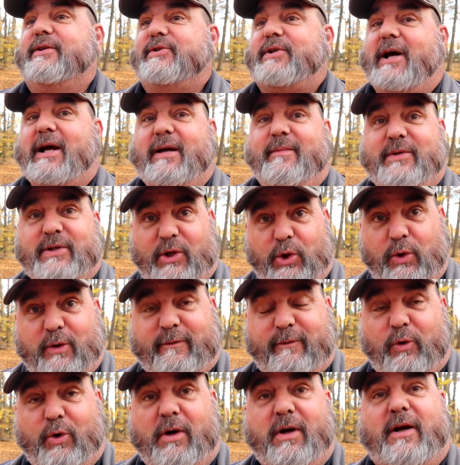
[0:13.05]
it's time to look
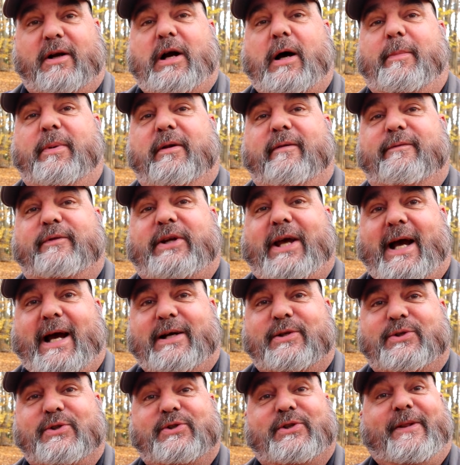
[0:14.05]
for a couple of
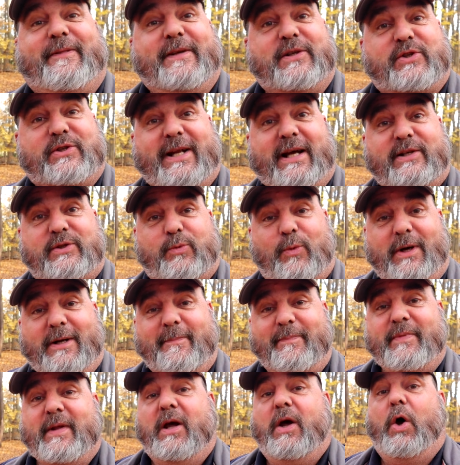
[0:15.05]
caches. And this next
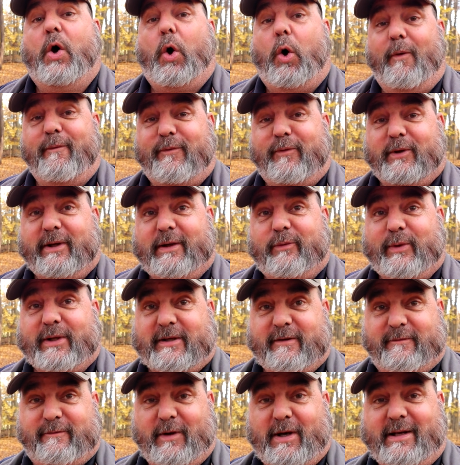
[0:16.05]
one, hopefully we
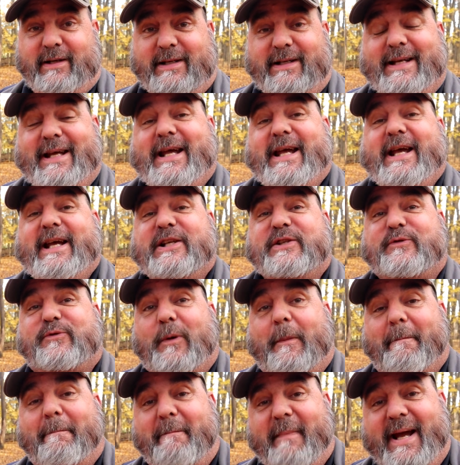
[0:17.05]
can find it, is
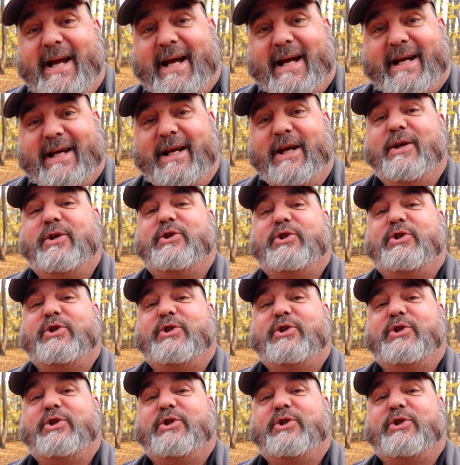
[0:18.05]
from May